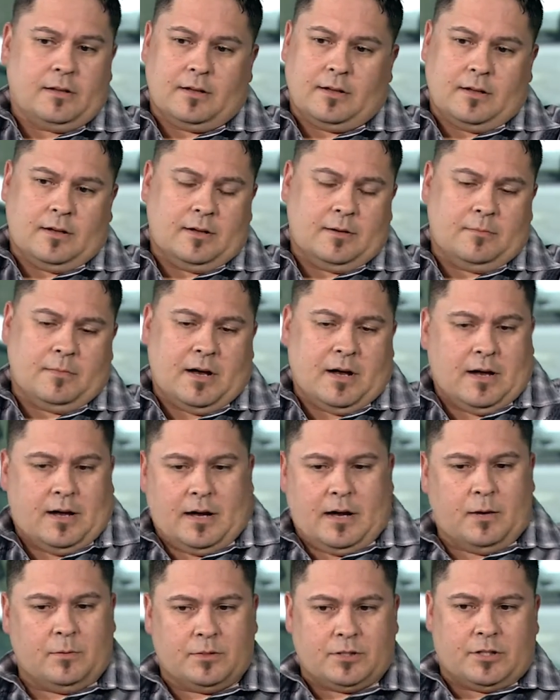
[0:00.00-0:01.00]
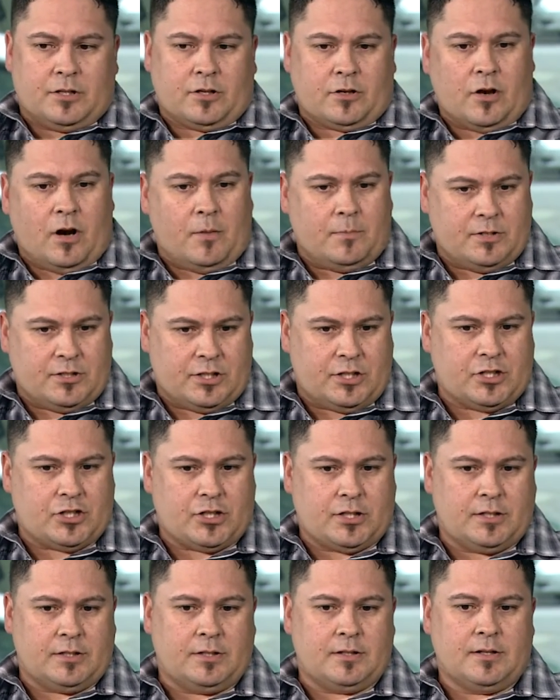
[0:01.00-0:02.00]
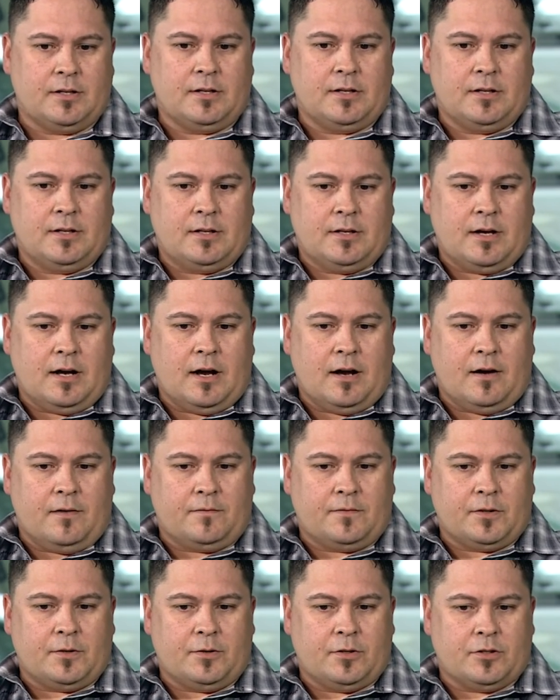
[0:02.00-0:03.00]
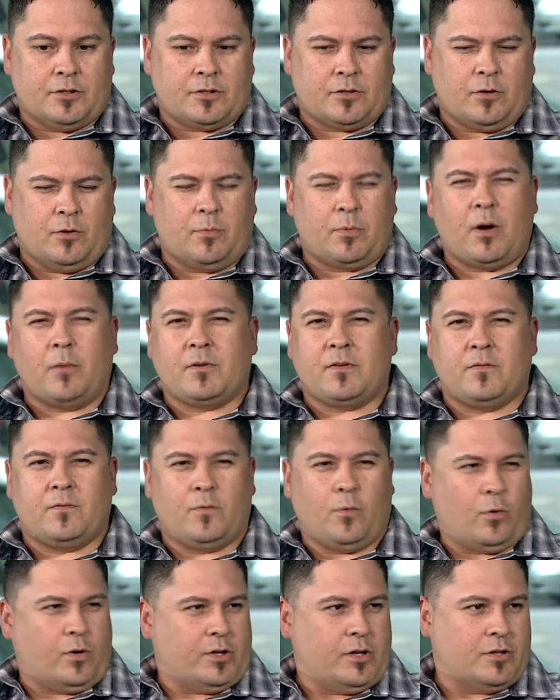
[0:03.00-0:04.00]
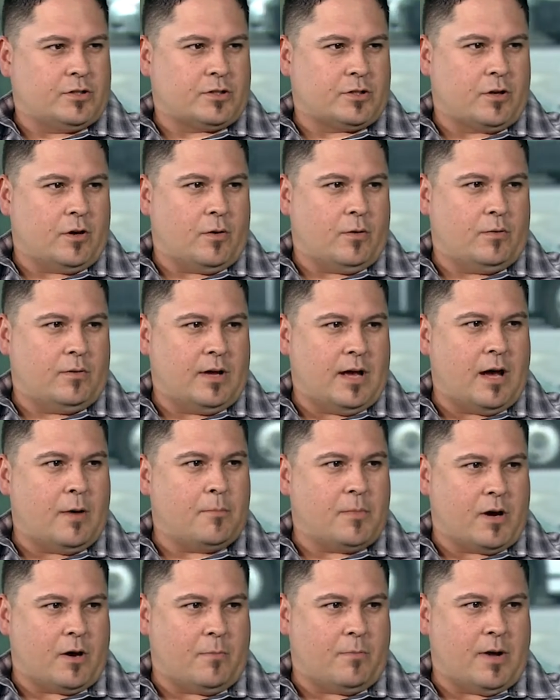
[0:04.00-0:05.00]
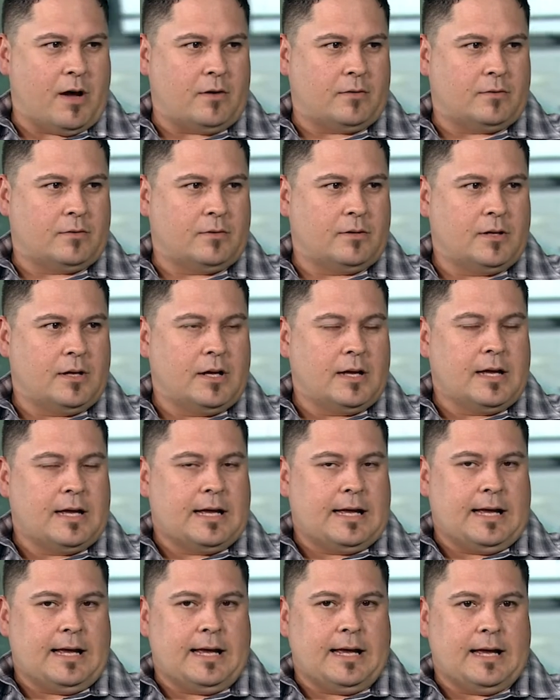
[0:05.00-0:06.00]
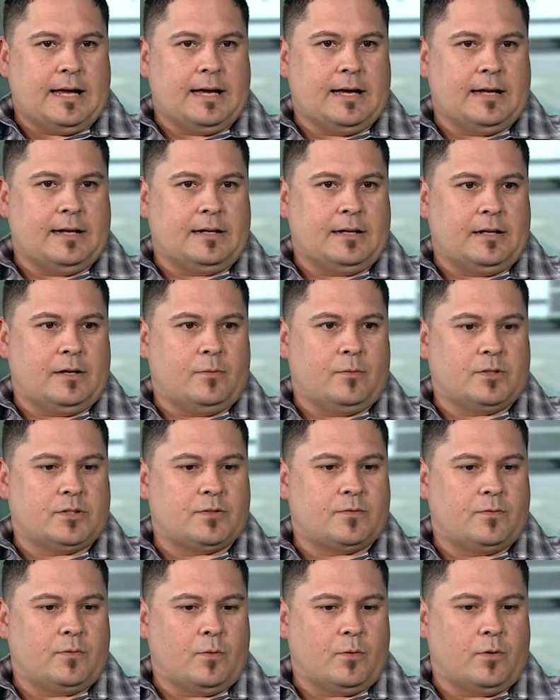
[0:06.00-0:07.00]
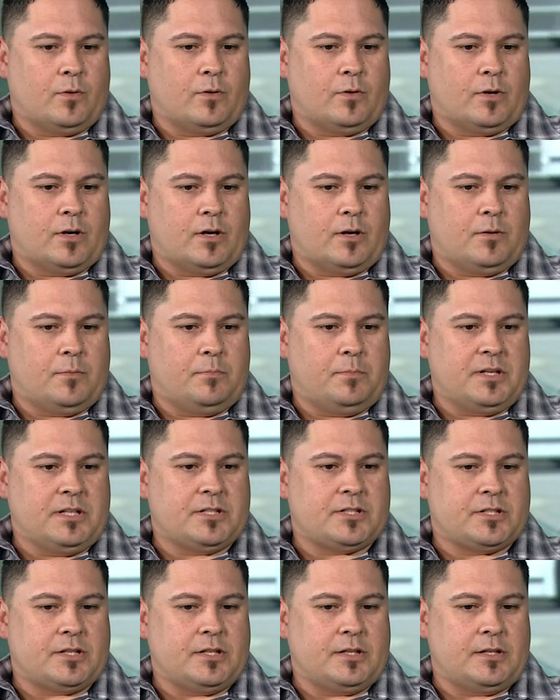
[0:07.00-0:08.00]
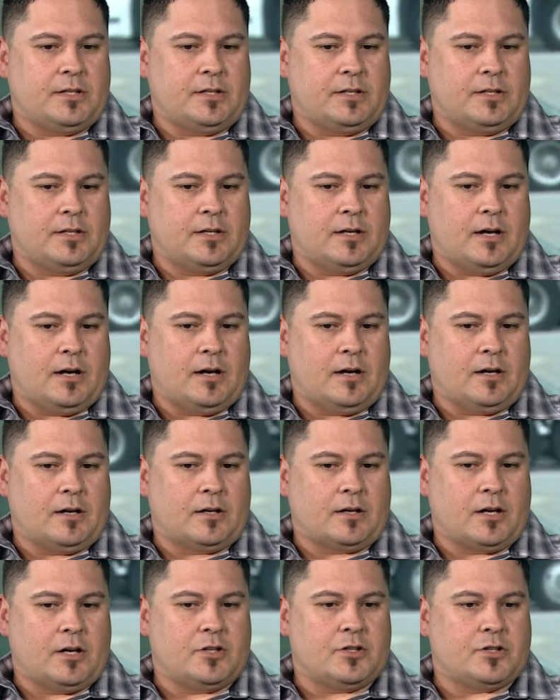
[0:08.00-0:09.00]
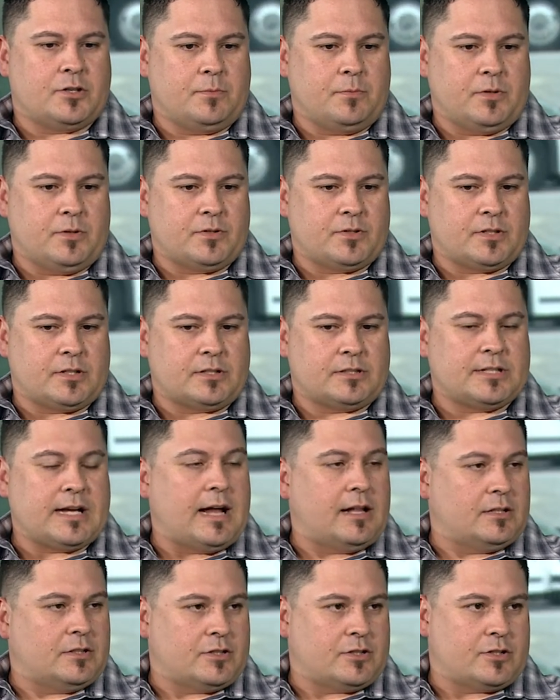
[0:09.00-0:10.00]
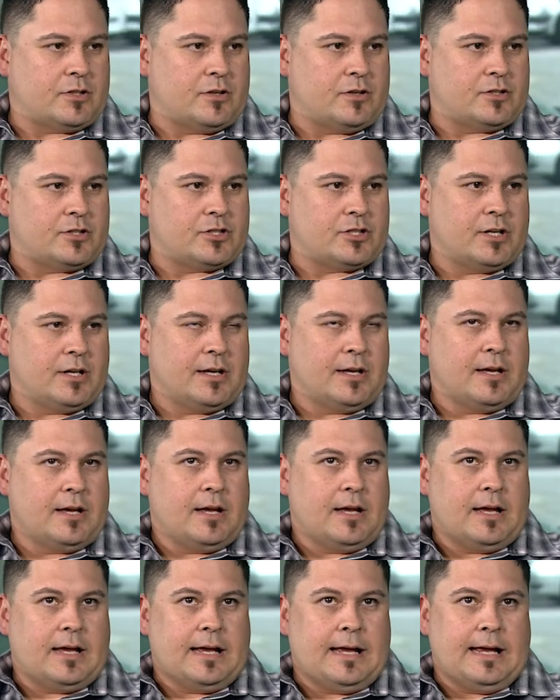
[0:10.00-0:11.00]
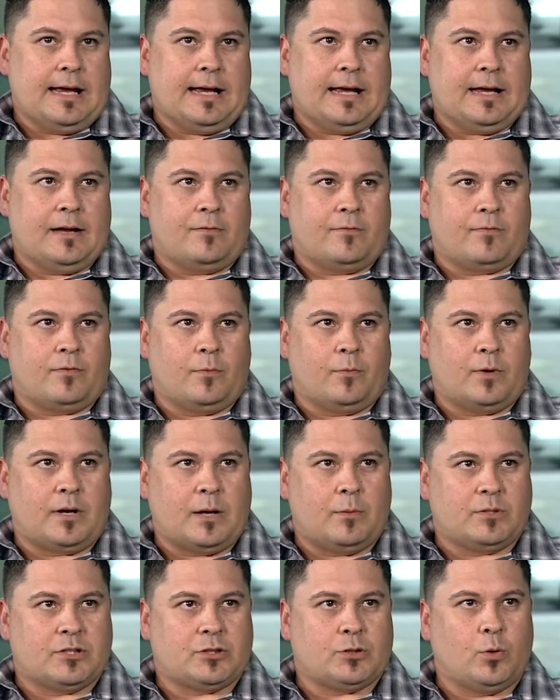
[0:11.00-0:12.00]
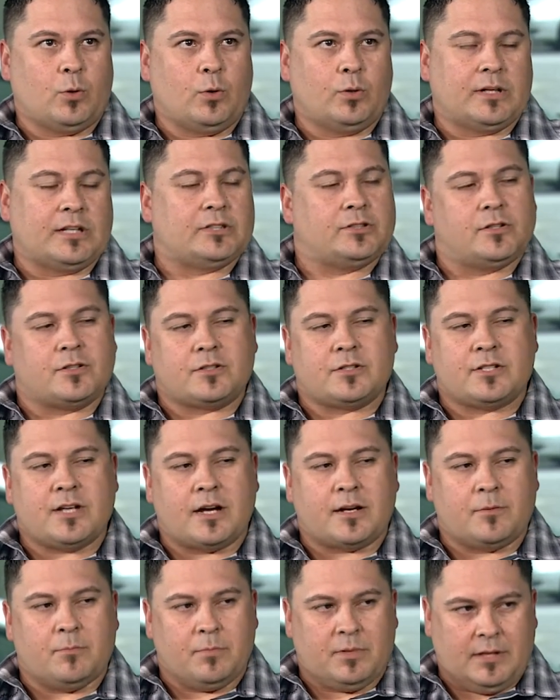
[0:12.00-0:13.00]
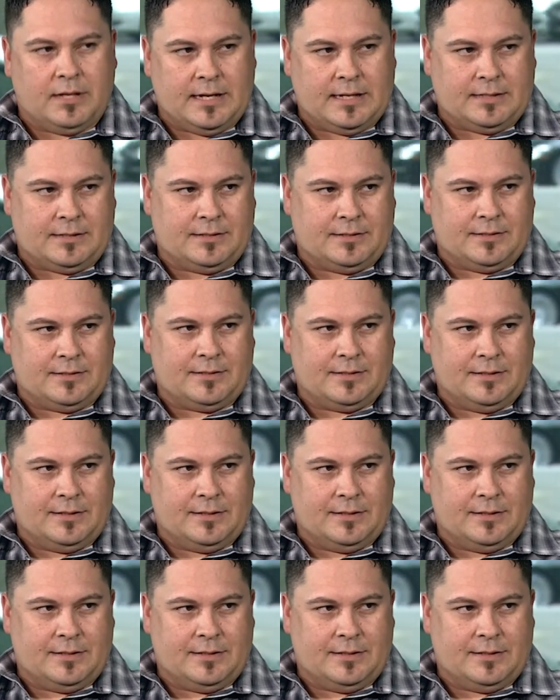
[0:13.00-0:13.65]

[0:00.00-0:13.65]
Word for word: um, I, I was in a competition uh, a few years ago, probably four years ago, at Merritt Mountain. And it was for uh, B C uh, Country Music Talent Search. And from what I was told, I took second place.